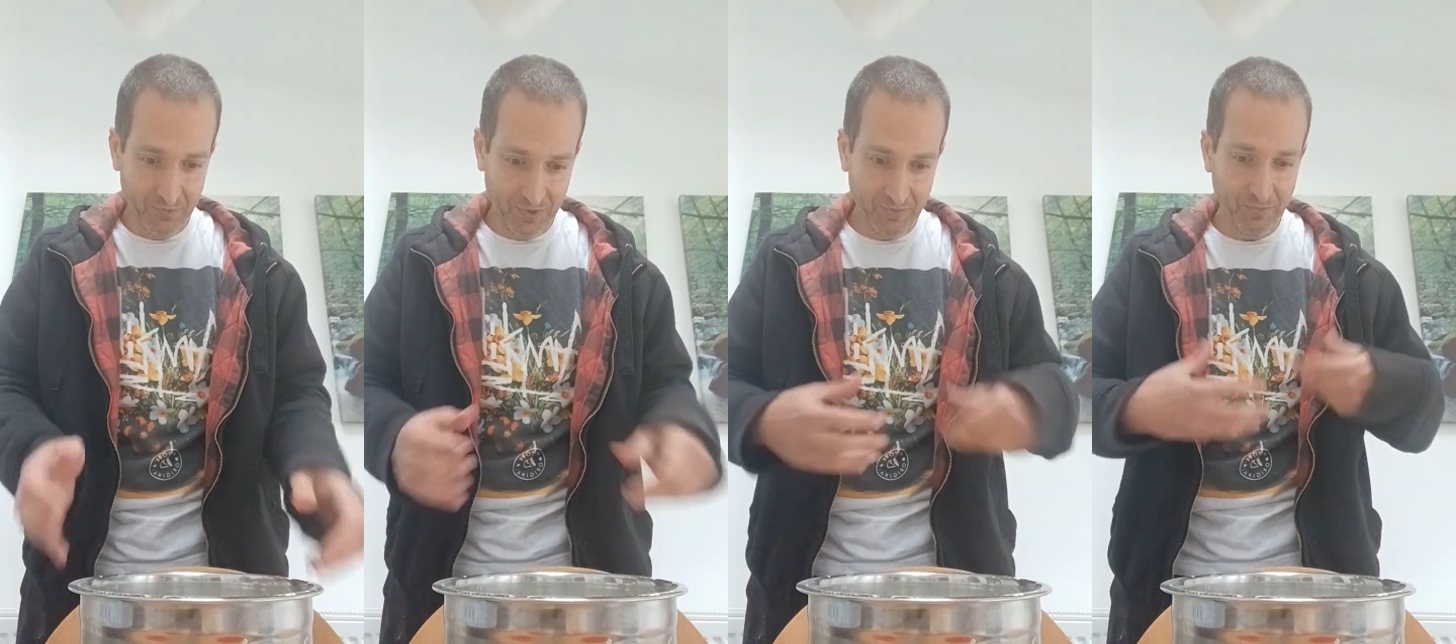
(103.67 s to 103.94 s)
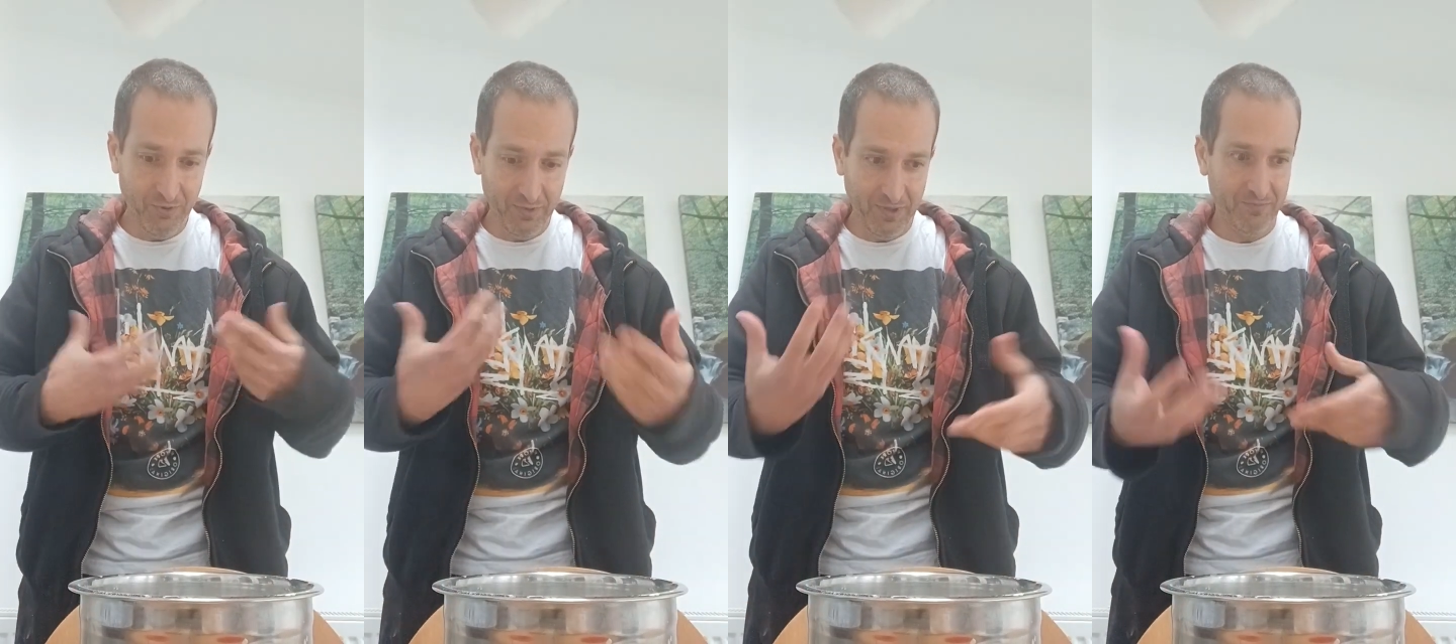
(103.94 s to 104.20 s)
with the
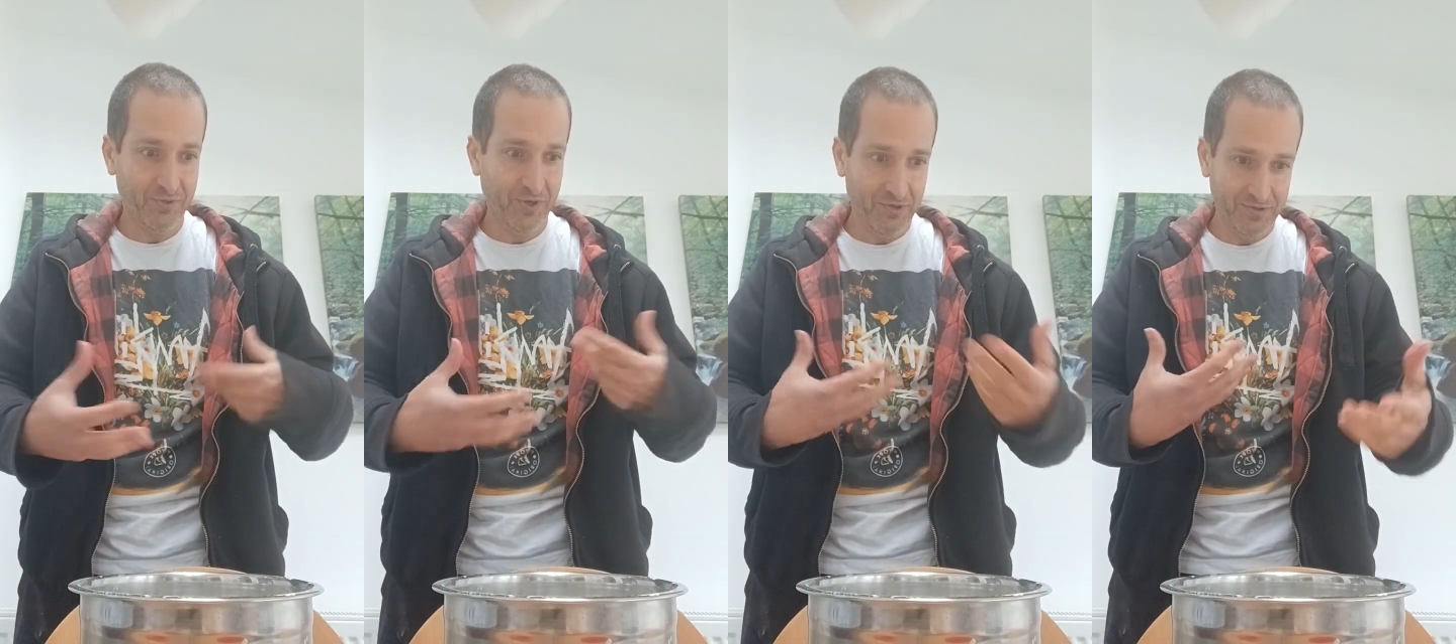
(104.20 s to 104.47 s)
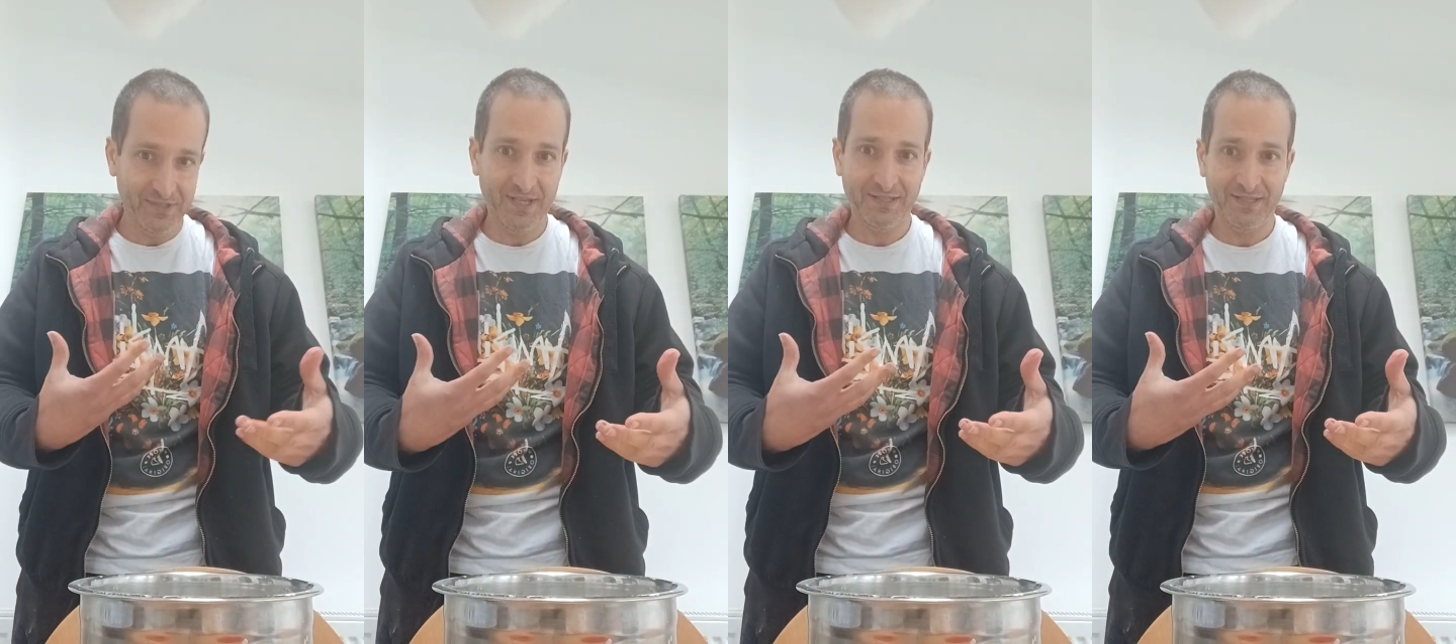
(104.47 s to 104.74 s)
bubbling
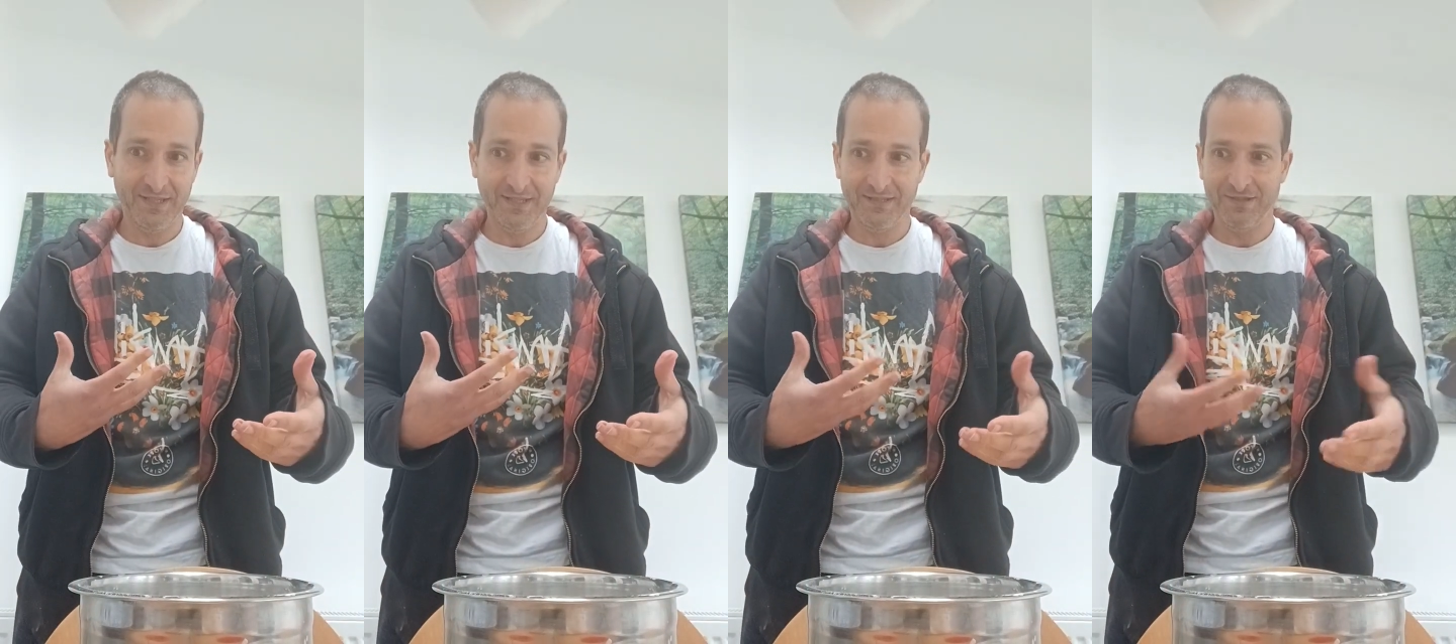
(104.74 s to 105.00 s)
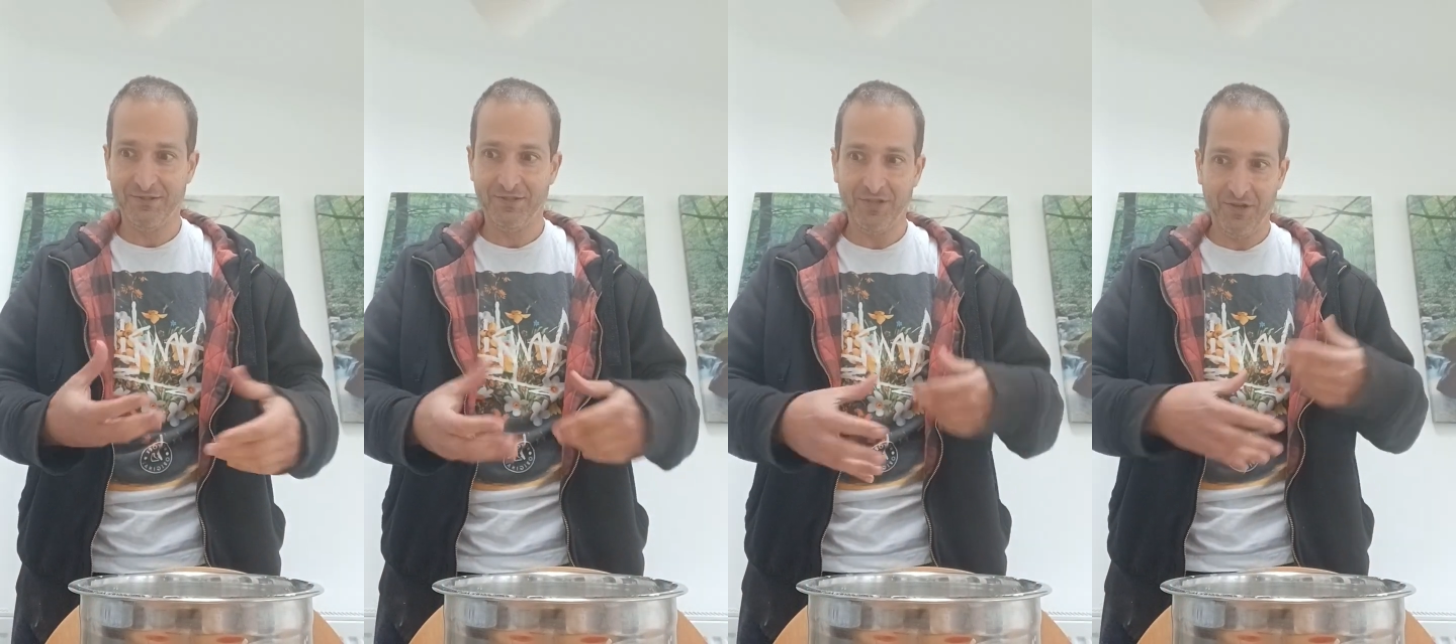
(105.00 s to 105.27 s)
processes
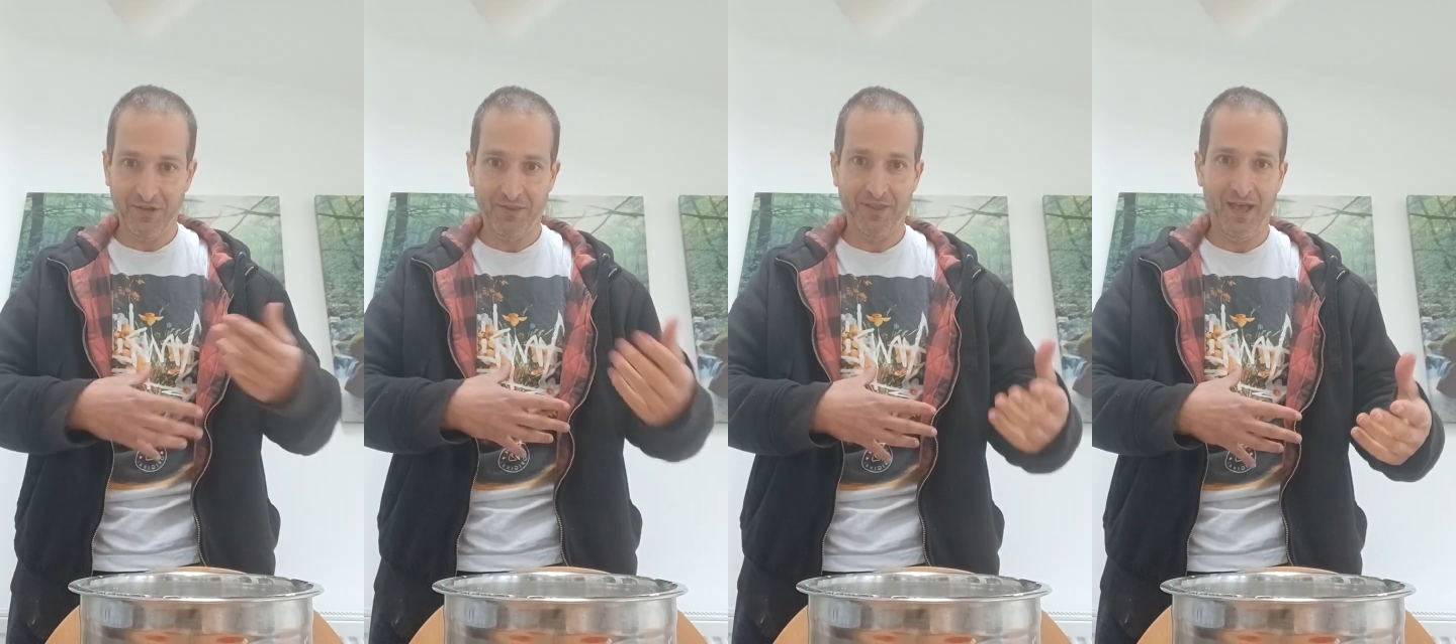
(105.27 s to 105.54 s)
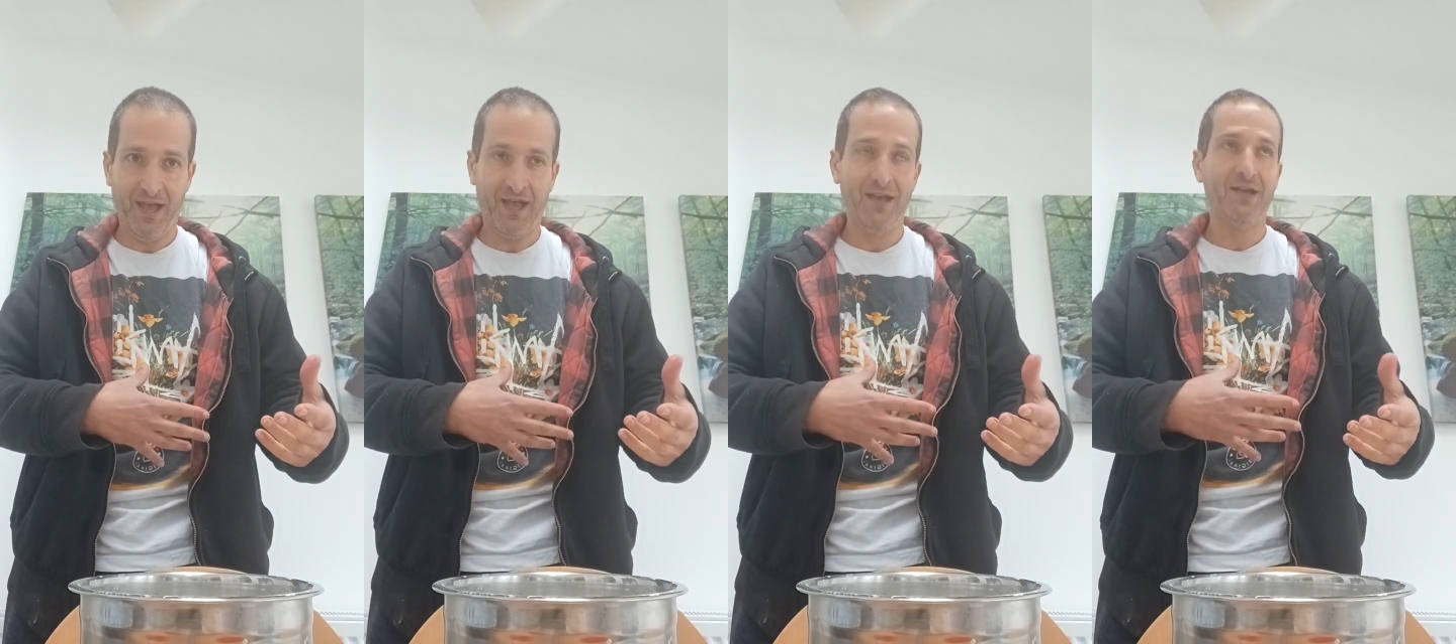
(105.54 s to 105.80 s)
and show you
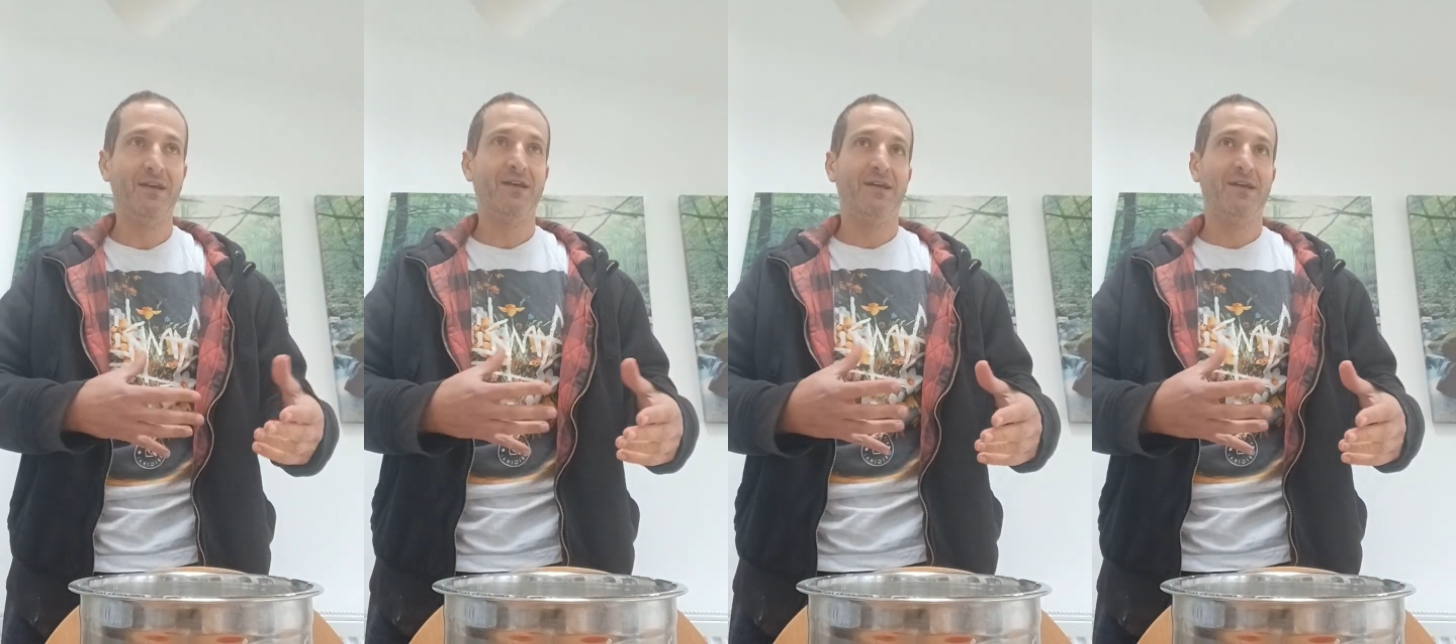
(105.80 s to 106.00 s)
that,